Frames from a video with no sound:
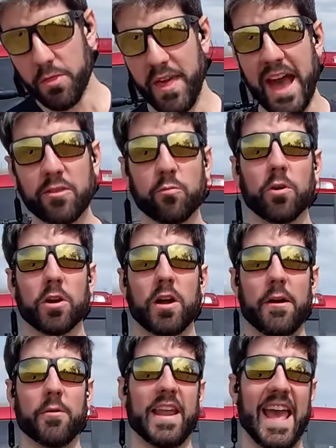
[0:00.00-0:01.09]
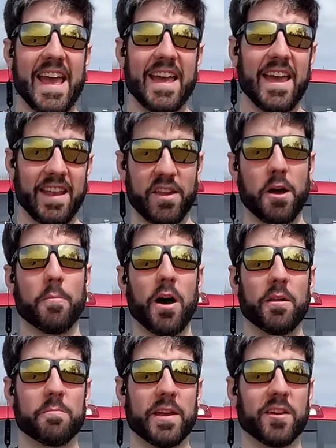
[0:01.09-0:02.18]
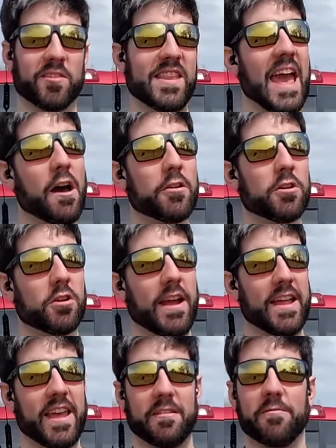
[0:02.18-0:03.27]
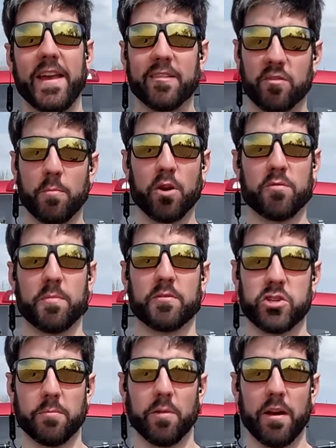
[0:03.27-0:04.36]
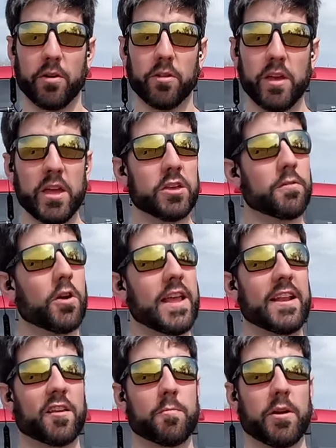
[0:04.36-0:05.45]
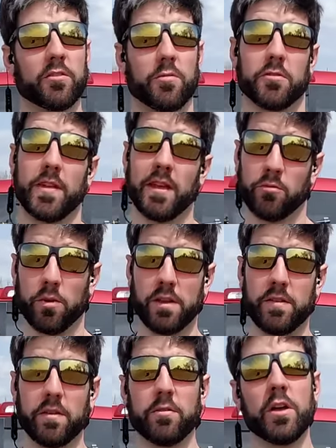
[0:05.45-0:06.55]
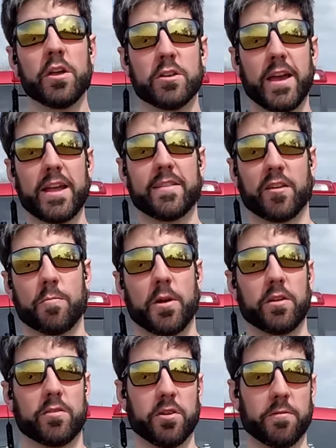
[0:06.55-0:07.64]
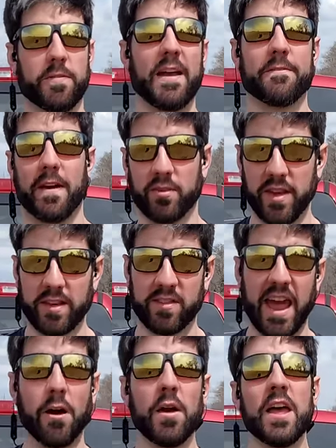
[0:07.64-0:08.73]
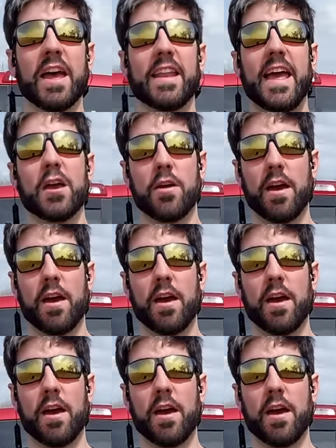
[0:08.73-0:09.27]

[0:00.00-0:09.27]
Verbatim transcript: that's where I would end up on because now you're at advanced marksmanship level. You've already had experience with your 1022. You got to experience your 556 now, and now you